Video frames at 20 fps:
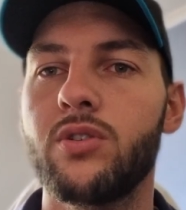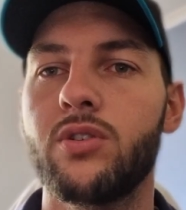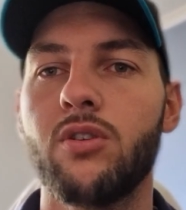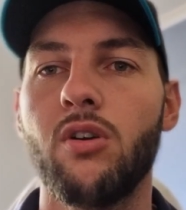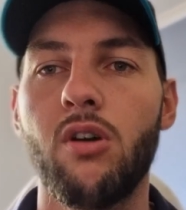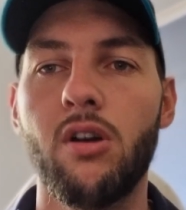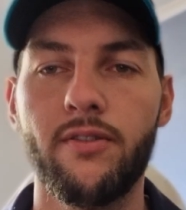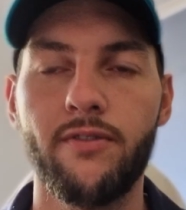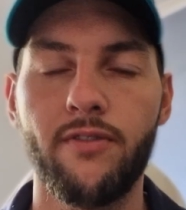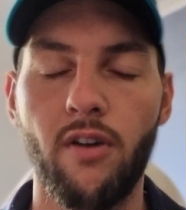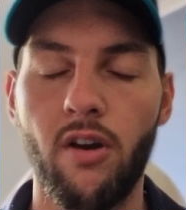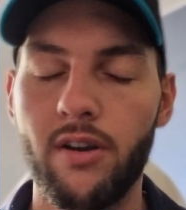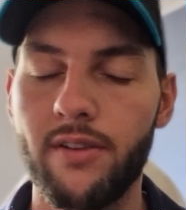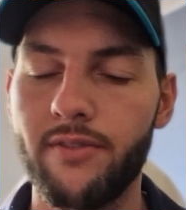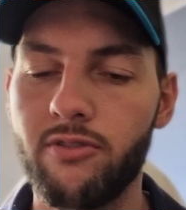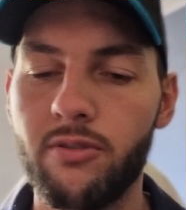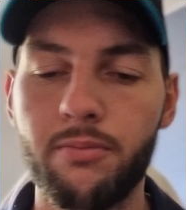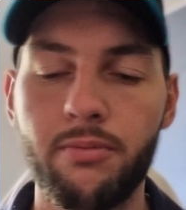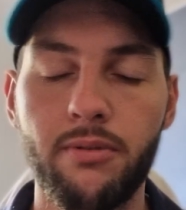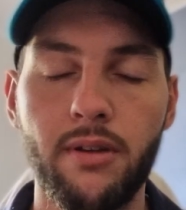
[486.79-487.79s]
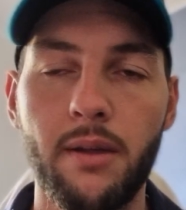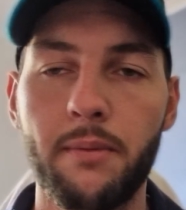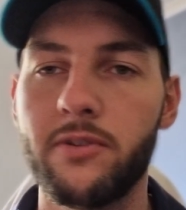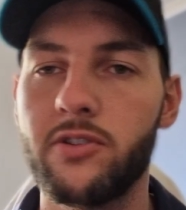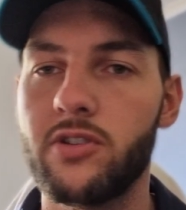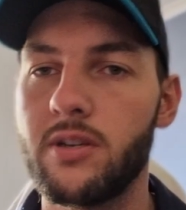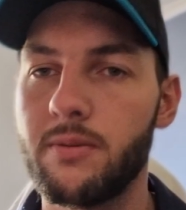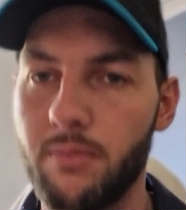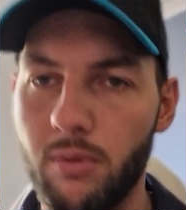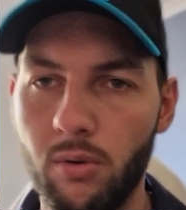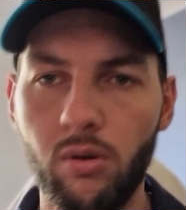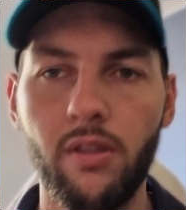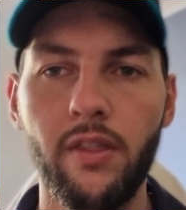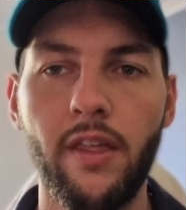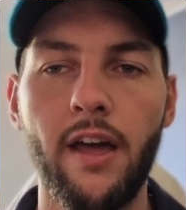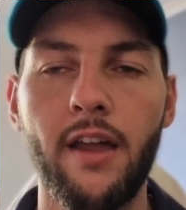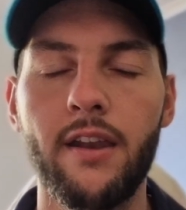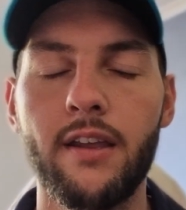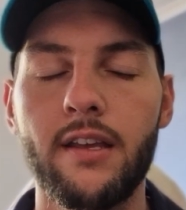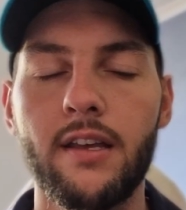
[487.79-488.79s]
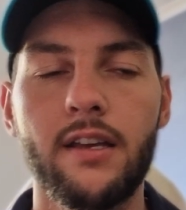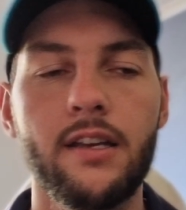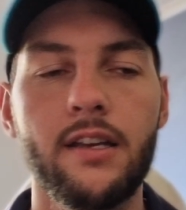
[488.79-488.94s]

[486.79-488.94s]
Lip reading: side, fighting for a premiership, all of that.